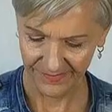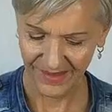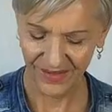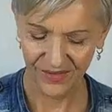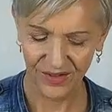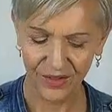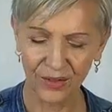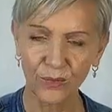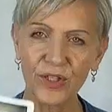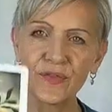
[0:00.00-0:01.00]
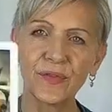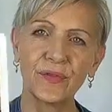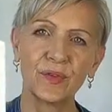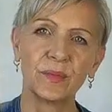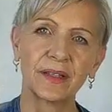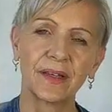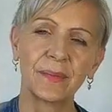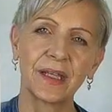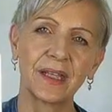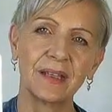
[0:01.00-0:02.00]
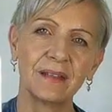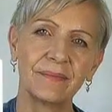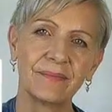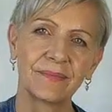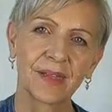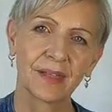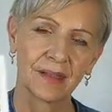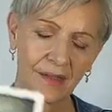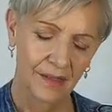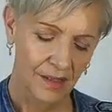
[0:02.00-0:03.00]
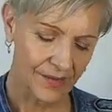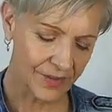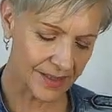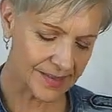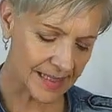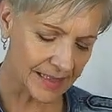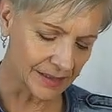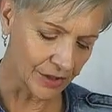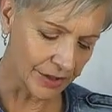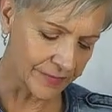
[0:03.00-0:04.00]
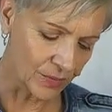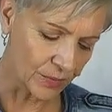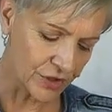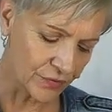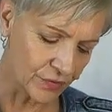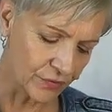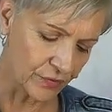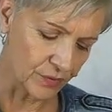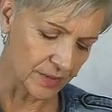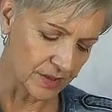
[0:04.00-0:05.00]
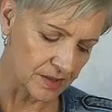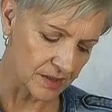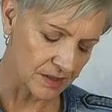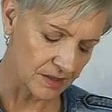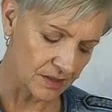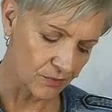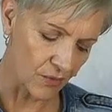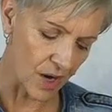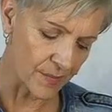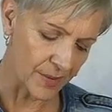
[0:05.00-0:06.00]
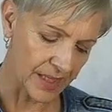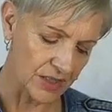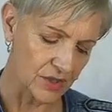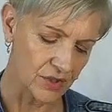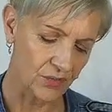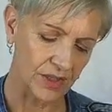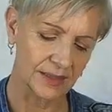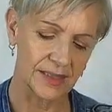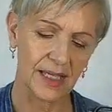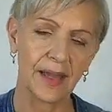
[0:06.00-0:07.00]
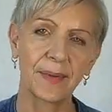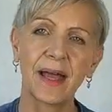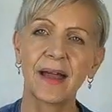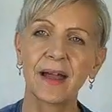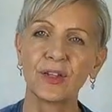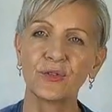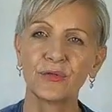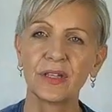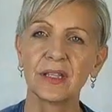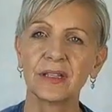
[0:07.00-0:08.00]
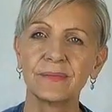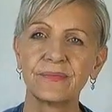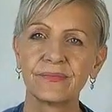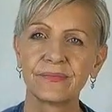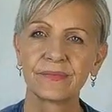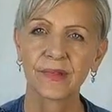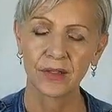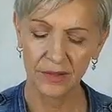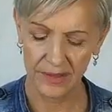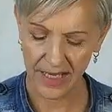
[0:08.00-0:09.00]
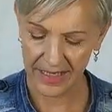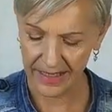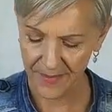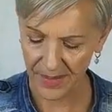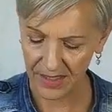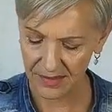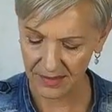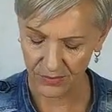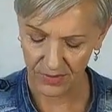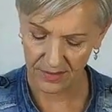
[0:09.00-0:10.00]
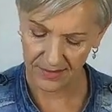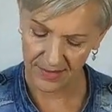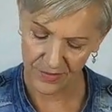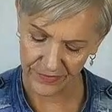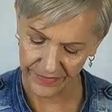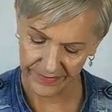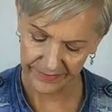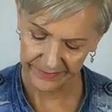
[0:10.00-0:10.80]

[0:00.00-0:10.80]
Oh, and you've got wish fulfillment coming in. I've got to say a lot of your wish fulfillment, because right, Peach, is directly to have about how you're feeling on a day-to-day basis within self.